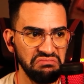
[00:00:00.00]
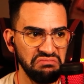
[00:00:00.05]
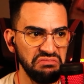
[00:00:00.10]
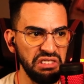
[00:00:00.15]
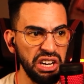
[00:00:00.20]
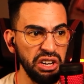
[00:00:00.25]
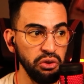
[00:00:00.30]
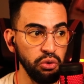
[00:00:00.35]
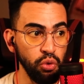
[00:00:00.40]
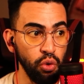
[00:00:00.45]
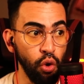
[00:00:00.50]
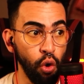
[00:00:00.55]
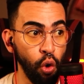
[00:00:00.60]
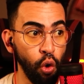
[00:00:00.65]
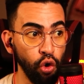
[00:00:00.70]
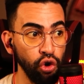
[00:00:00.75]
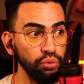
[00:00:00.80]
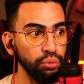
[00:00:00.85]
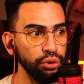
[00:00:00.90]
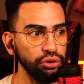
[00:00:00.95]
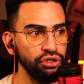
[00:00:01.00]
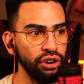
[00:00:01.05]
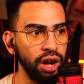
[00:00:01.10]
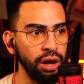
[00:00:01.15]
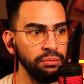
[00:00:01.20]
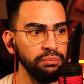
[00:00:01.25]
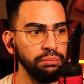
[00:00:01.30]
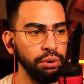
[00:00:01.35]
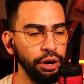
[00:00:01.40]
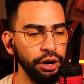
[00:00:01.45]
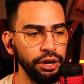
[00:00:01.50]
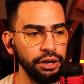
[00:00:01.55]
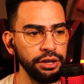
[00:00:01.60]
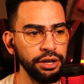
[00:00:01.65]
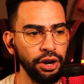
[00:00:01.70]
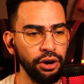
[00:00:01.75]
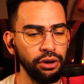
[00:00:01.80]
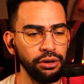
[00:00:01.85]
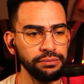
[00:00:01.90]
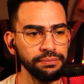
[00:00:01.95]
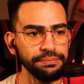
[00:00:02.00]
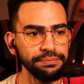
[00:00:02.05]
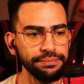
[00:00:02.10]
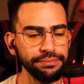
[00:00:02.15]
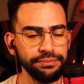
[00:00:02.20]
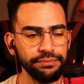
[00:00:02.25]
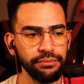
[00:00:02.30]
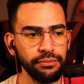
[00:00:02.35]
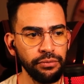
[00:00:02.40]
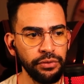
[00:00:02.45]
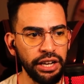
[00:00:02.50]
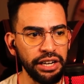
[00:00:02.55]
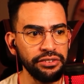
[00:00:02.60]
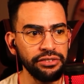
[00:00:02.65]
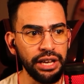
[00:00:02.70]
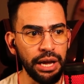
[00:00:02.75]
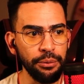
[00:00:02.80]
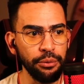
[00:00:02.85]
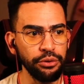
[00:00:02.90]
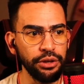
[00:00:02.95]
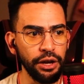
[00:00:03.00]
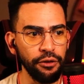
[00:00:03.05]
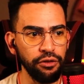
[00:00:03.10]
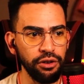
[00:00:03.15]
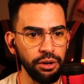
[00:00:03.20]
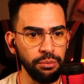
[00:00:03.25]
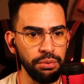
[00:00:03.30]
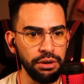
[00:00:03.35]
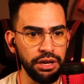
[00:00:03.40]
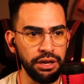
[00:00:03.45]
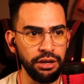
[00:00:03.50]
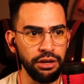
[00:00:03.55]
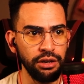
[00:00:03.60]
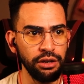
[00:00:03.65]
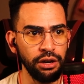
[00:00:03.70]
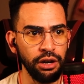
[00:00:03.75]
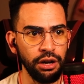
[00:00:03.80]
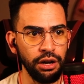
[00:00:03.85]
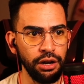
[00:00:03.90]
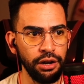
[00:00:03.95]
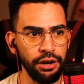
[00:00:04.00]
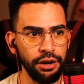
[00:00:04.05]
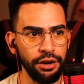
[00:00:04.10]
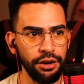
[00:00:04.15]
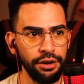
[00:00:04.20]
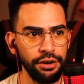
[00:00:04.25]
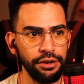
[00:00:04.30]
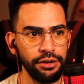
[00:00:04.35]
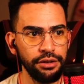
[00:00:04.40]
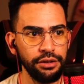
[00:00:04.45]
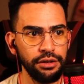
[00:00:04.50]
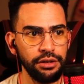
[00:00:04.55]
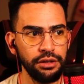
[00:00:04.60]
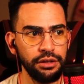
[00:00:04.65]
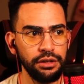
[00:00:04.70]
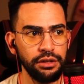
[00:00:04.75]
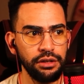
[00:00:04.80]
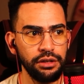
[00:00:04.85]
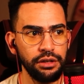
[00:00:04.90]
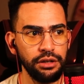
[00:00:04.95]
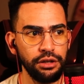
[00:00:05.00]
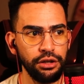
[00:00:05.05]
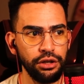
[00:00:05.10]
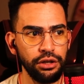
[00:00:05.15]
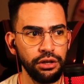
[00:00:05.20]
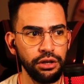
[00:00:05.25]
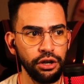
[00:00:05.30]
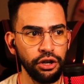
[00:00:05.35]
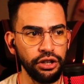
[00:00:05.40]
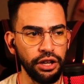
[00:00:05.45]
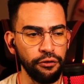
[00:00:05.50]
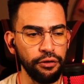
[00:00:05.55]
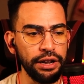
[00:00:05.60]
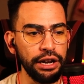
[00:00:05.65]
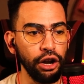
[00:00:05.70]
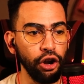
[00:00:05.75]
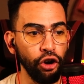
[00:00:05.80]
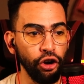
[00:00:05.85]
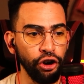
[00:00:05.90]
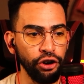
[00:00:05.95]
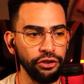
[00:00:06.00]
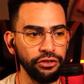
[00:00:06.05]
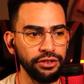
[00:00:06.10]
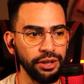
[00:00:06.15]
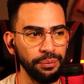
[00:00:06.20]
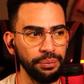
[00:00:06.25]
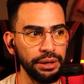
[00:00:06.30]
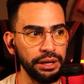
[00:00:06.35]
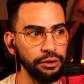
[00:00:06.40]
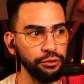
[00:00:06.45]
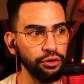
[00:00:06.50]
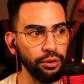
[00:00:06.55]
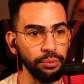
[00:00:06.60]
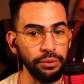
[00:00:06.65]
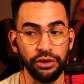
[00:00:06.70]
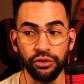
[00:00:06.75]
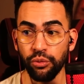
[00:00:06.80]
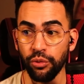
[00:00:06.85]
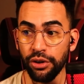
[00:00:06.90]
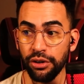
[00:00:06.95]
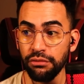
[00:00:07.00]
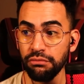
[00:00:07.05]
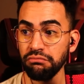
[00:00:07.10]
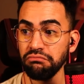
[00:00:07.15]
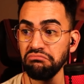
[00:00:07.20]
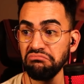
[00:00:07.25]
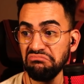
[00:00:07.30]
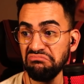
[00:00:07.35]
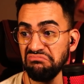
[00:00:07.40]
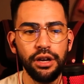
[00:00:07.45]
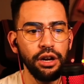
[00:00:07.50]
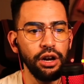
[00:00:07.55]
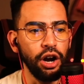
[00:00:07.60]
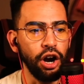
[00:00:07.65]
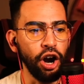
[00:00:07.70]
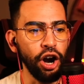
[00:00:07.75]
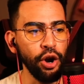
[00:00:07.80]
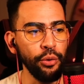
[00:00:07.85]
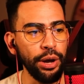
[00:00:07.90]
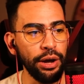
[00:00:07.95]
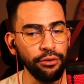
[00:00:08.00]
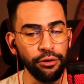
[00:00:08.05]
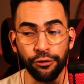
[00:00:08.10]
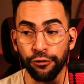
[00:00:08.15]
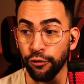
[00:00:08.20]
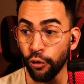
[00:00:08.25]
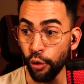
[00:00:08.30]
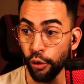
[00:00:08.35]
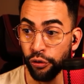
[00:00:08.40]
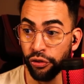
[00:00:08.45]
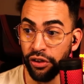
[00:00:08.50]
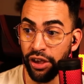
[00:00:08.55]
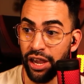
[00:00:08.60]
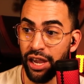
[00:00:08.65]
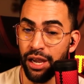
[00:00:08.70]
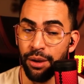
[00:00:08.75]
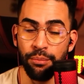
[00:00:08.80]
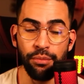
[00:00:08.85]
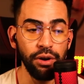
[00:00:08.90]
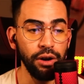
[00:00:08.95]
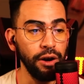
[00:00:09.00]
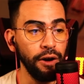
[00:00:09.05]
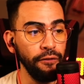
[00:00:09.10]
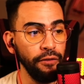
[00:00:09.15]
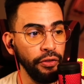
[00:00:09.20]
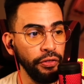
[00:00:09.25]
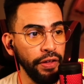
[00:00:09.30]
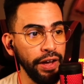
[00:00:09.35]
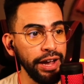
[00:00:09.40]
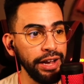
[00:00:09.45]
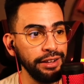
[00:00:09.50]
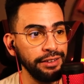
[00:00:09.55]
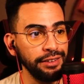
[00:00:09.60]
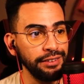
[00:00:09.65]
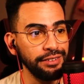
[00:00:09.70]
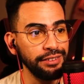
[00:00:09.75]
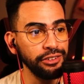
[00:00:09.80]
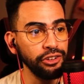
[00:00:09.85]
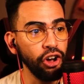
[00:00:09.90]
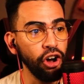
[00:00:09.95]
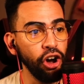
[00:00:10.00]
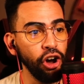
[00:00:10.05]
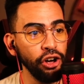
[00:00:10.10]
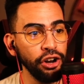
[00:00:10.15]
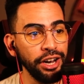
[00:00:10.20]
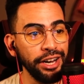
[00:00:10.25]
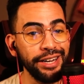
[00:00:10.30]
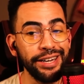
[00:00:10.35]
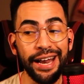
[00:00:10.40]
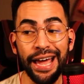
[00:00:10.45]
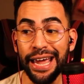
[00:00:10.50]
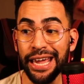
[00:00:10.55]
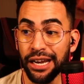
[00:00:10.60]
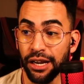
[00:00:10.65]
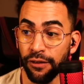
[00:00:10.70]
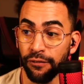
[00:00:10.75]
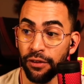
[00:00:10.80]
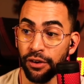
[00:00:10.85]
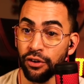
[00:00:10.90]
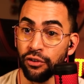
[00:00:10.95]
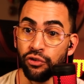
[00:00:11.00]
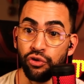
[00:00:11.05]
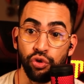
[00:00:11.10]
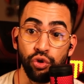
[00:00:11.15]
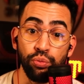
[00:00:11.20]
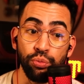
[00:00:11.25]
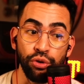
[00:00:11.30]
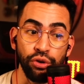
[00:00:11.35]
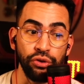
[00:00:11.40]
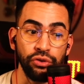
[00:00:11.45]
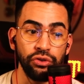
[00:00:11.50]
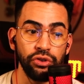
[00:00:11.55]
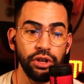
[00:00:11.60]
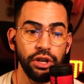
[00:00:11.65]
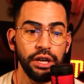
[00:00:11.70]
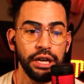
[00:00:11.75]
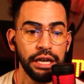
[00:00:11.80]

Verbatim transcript: They didn't do a horrible job, but you know, next game could definitely be uh could definitely learn something from this one. All right, we have our fourth game of the night. This is called Night of the Consumers.